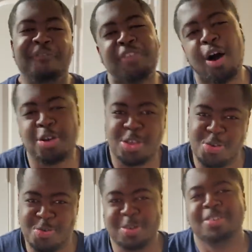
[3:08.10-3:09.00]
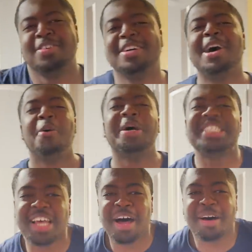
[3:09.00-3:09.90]
before you.
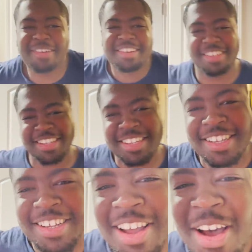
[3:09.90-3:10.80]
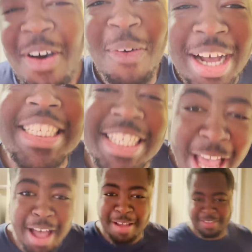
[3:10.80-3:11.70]
What's up? I'm with What's it. Up?
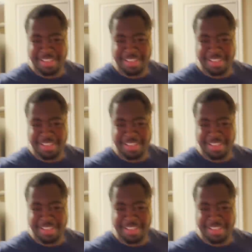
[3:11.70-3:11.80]
I'm